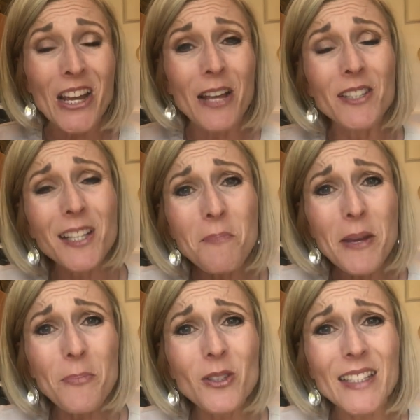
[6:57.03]
And some
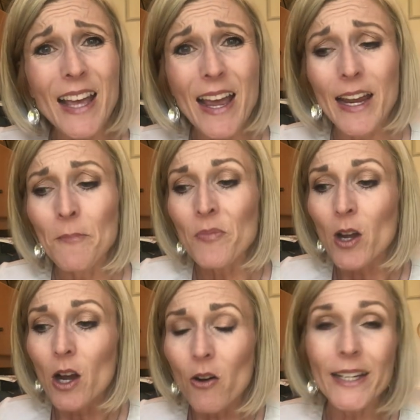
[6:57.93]
people say,
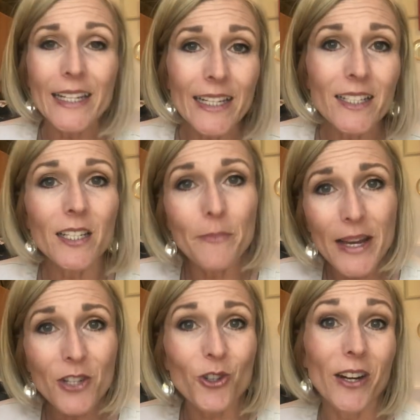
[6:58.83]
oh, I need to
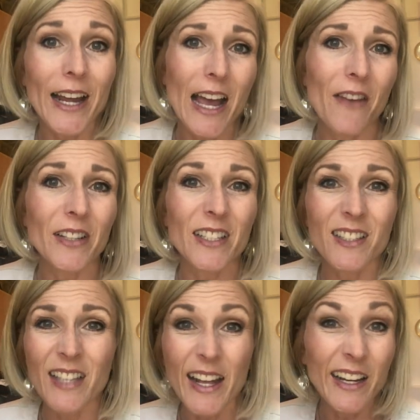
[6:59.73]
make sure I have a
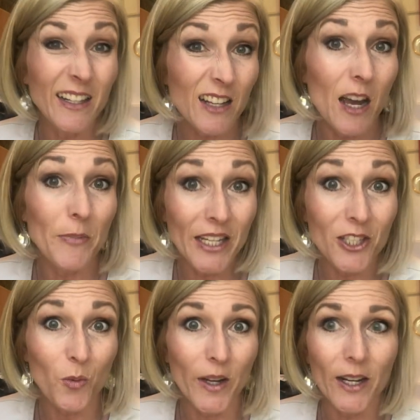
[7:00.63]
set income
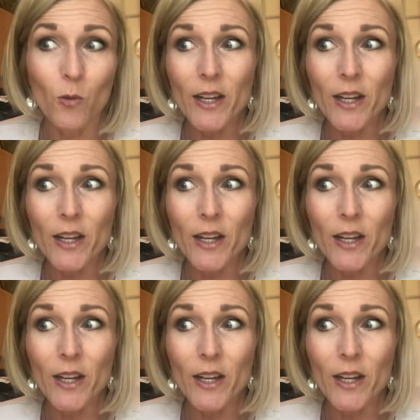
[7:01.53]
each week.